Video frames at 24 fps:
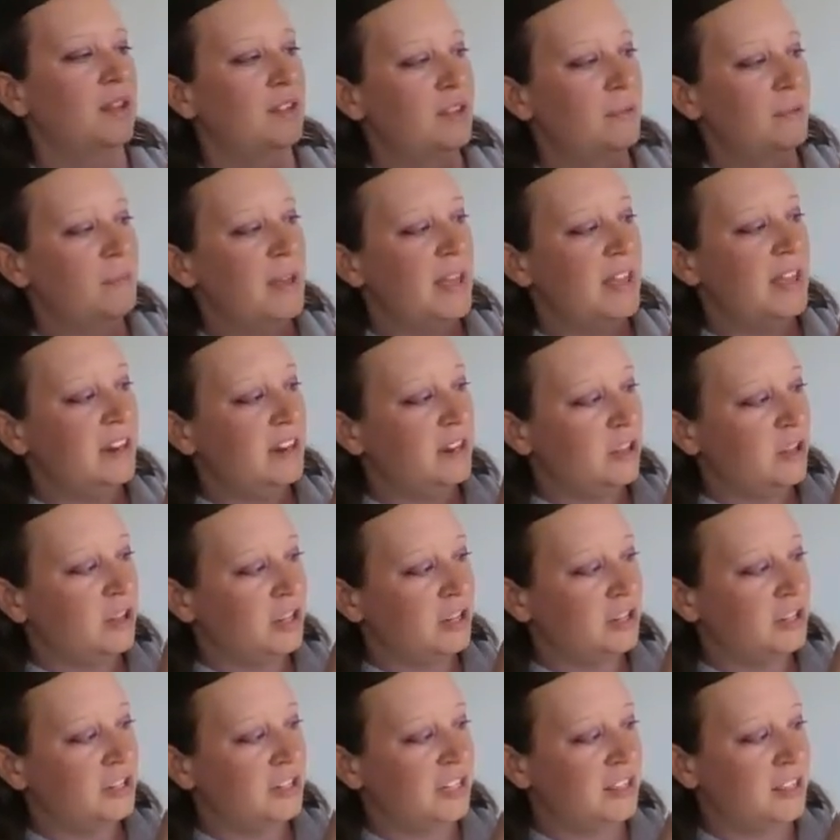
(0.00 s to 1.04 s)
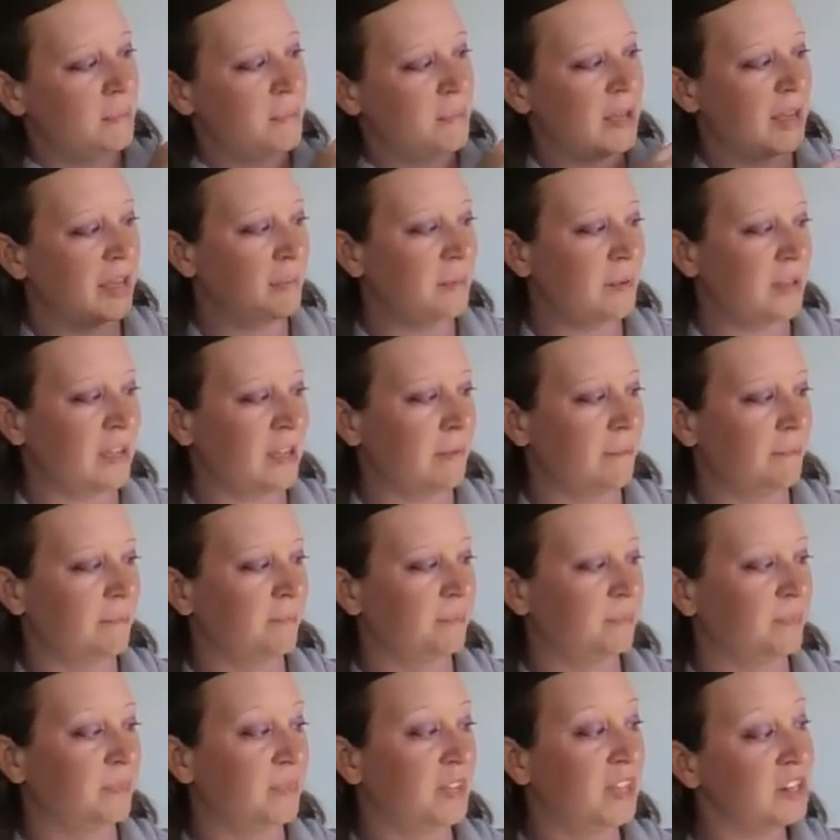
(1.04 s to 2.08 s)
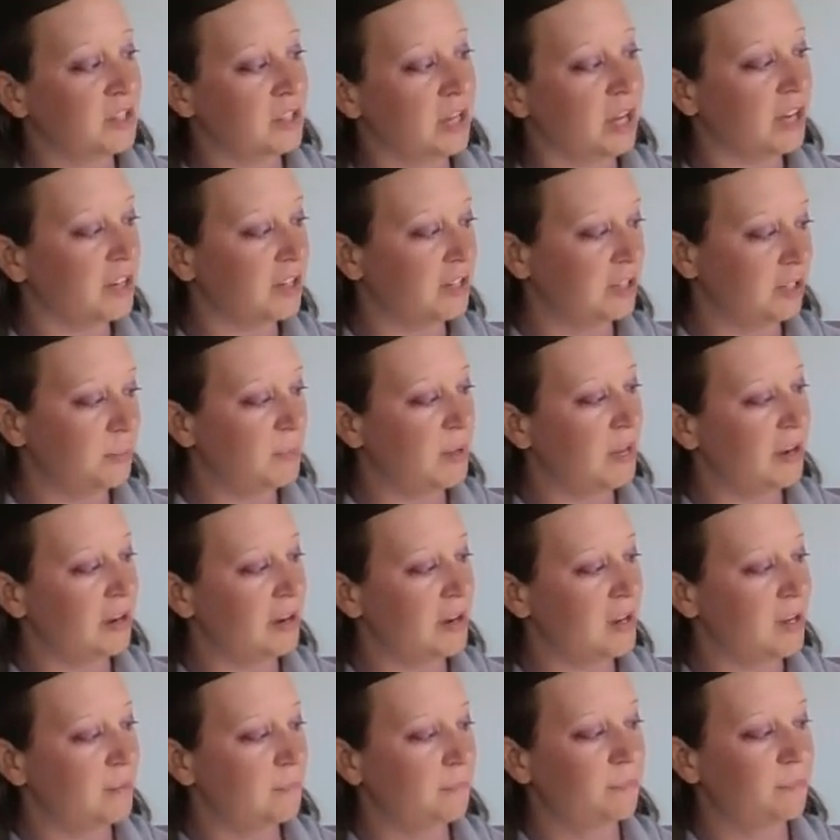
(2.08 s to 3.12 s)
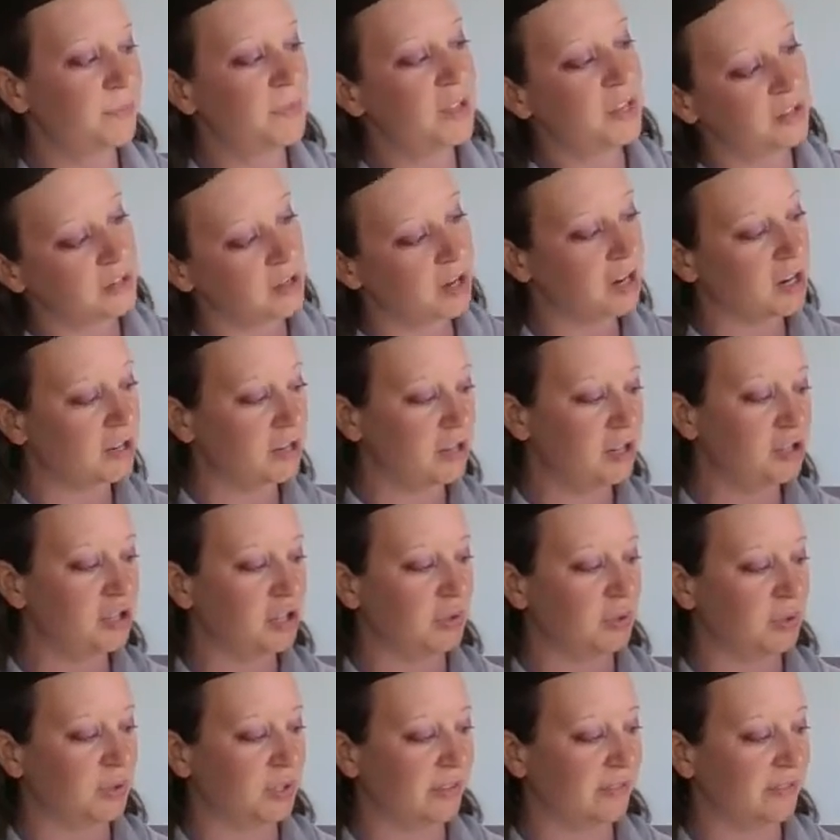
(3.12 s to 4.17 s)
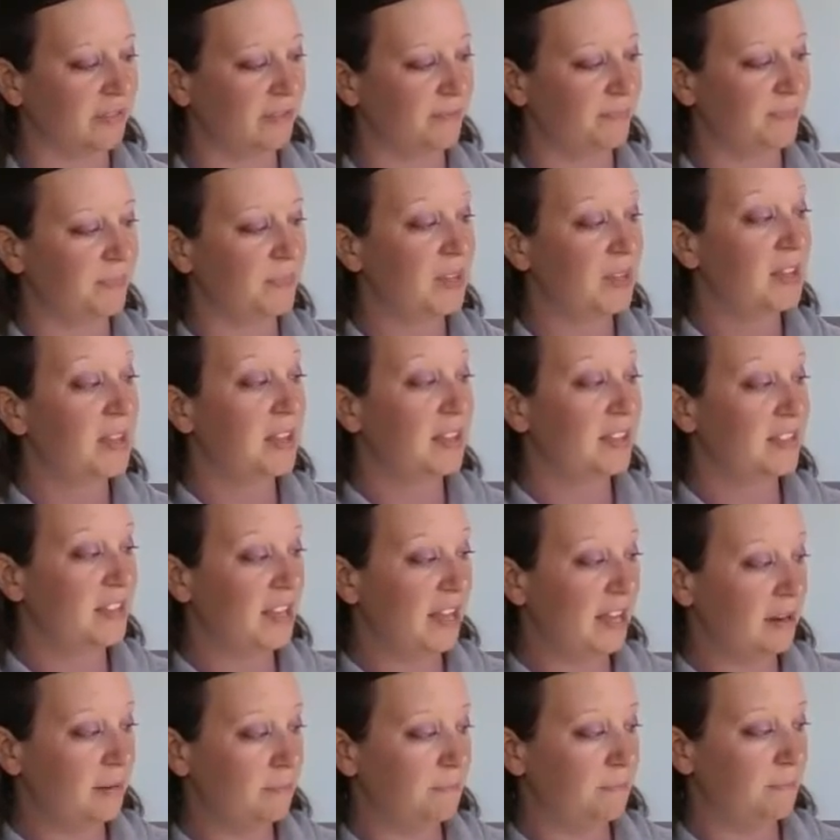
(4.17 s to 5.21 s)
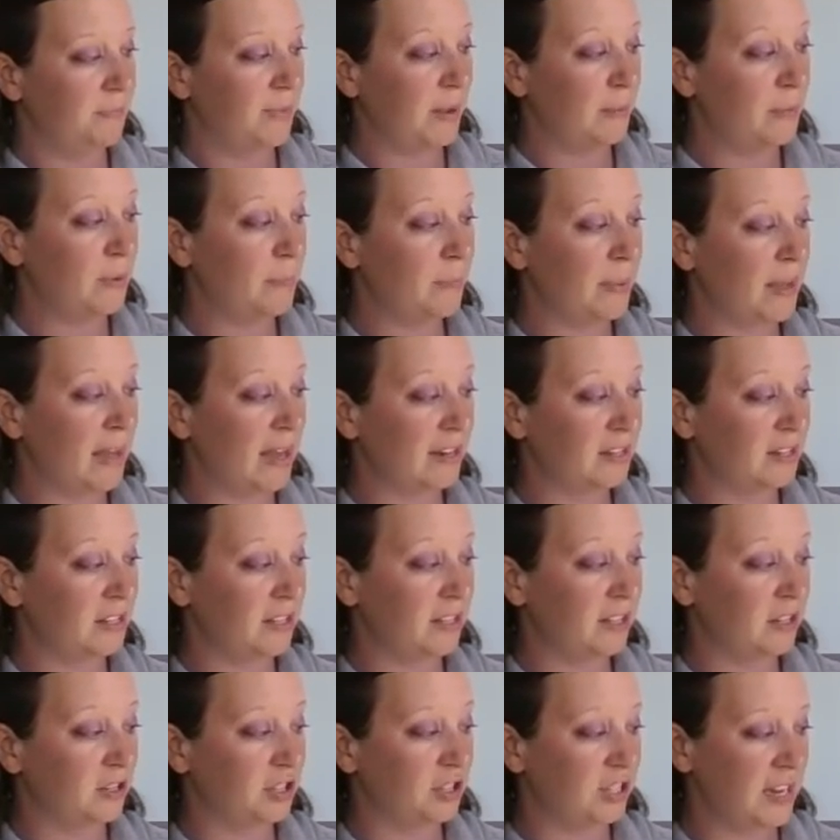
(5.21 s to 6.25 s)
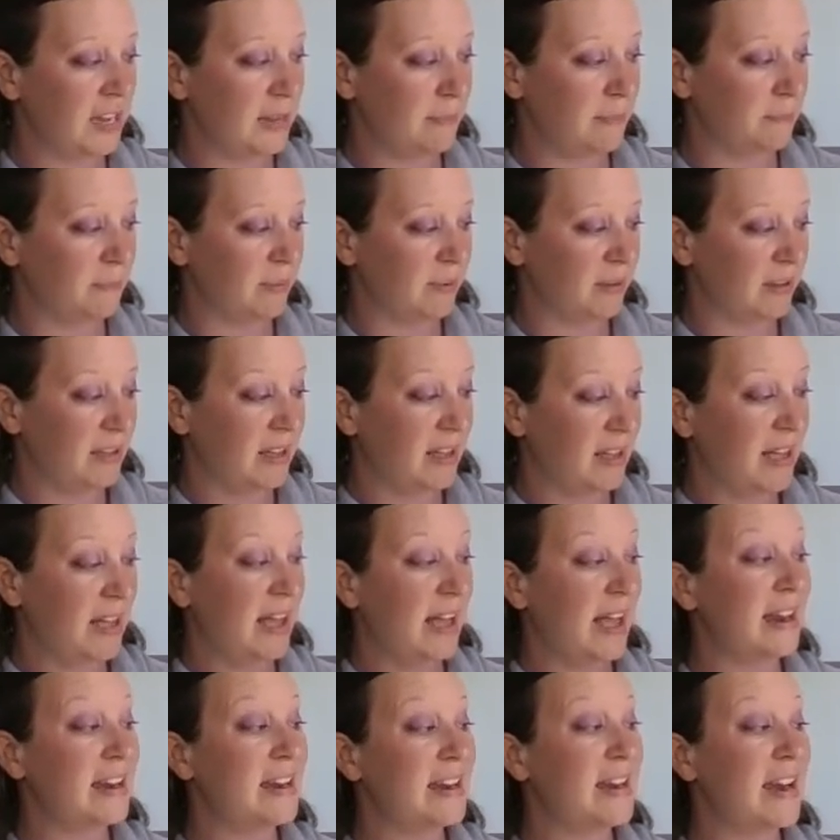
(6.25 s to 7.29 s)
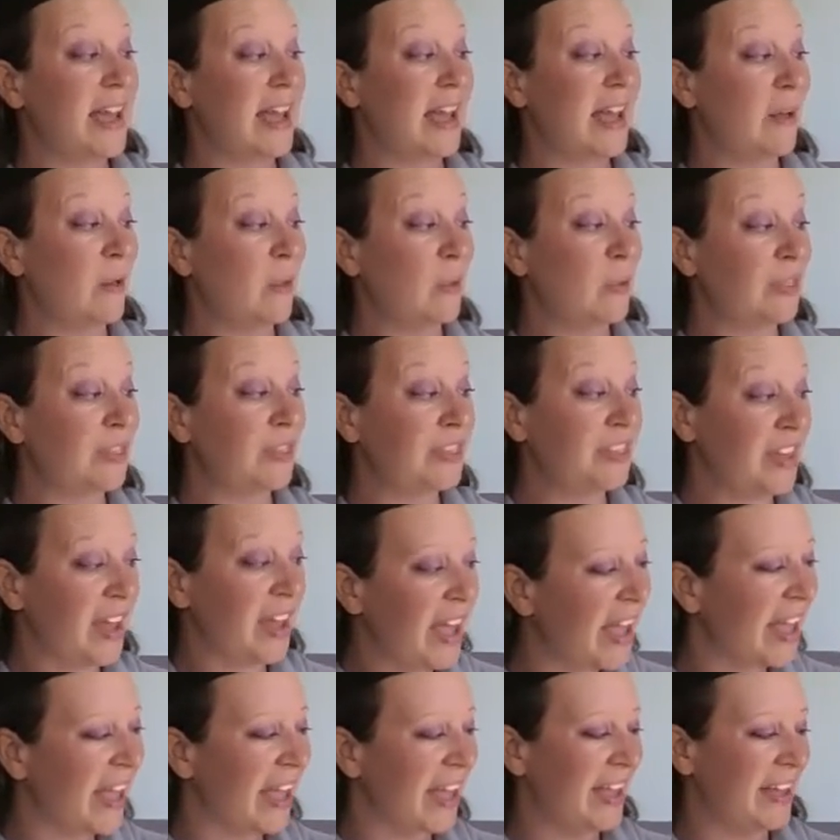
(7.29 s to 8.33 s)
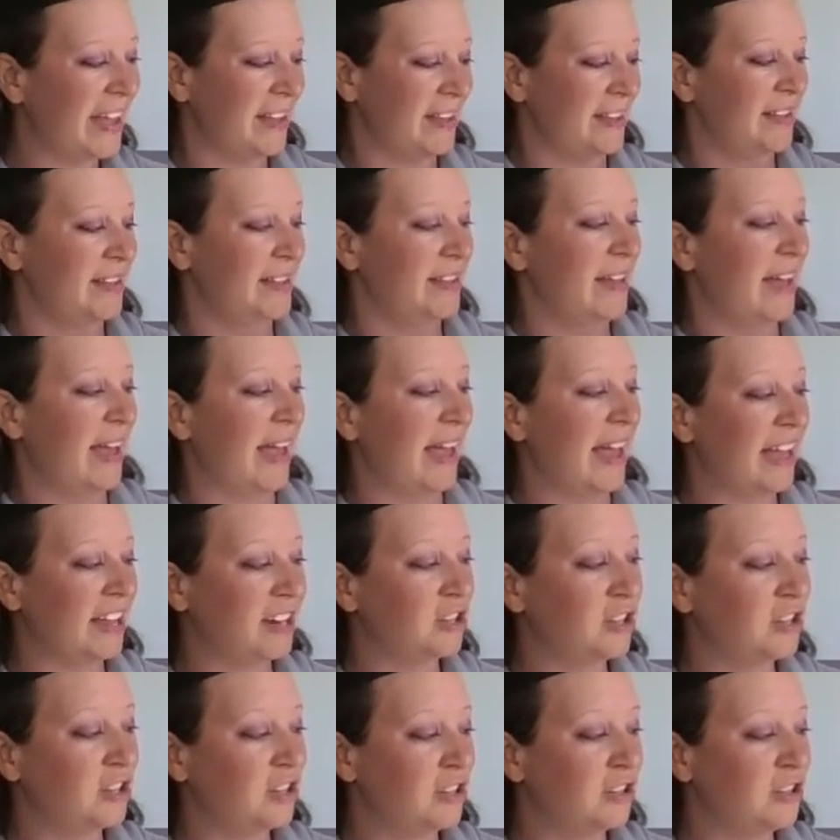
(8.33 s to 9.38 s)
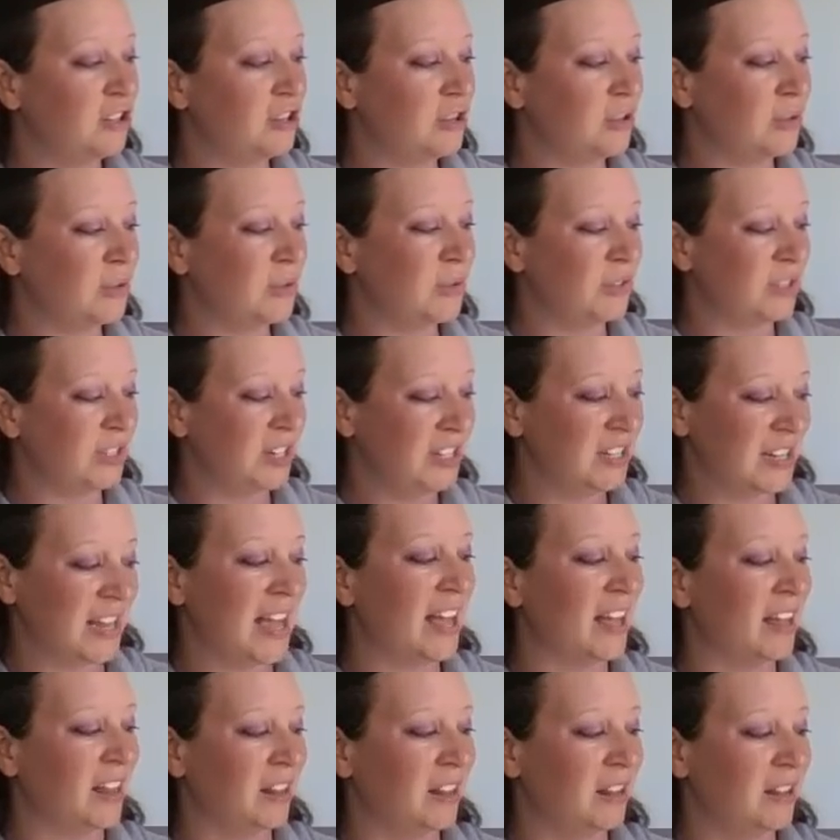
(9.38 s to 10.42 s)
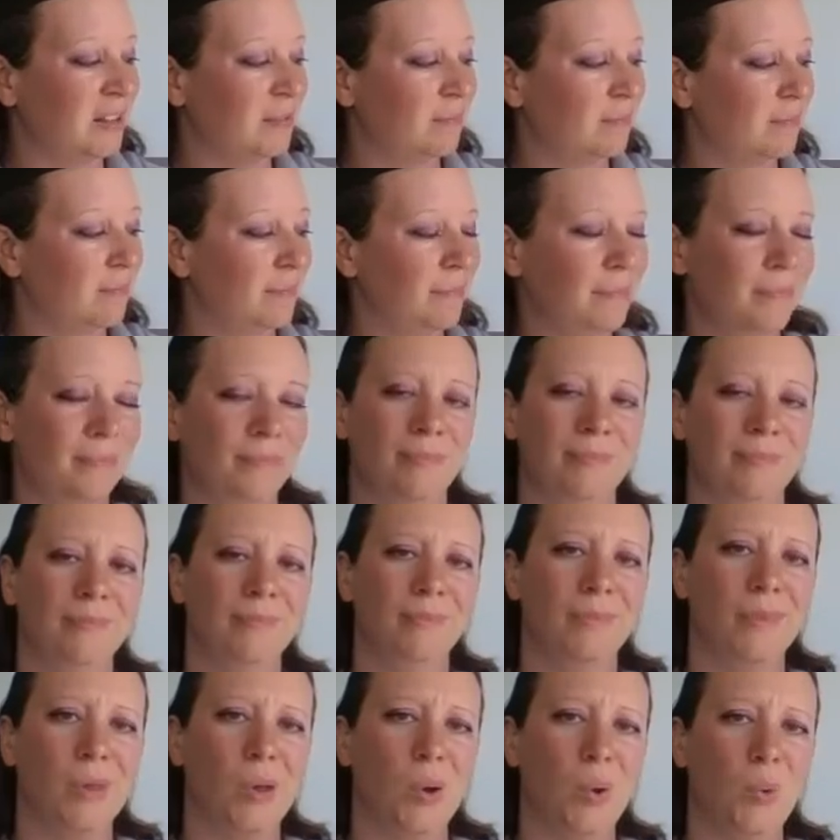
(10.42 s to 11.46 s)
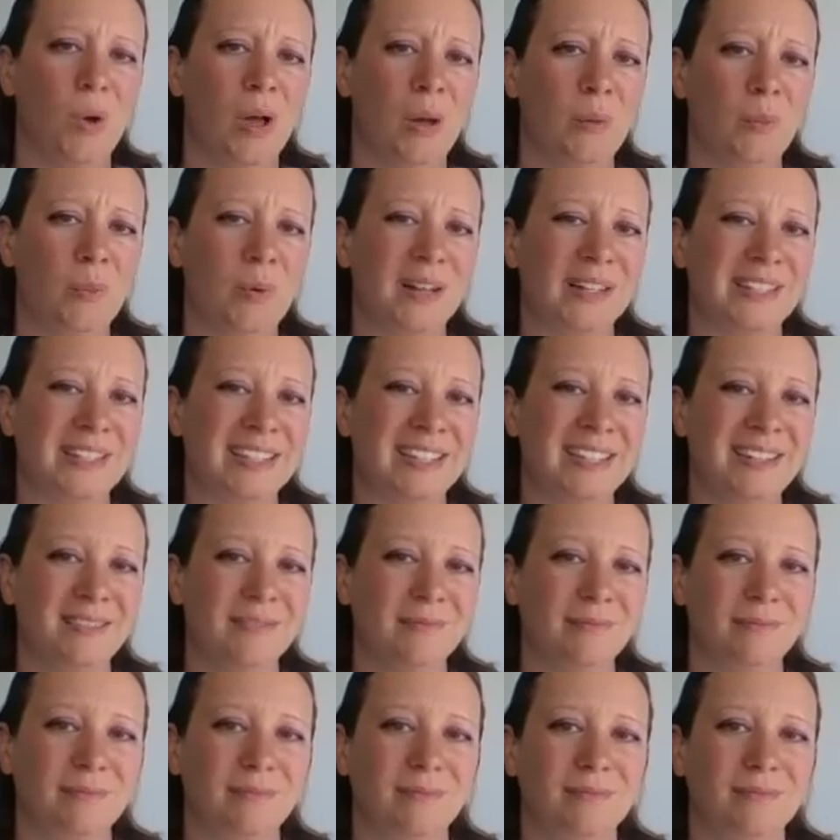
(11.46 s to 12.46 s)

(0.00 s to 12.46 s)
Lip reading: The men looked at the baby. They talked to Mary. They talked to Joseph. Then they went back to their sheep. Now they had good news to tell. What was it?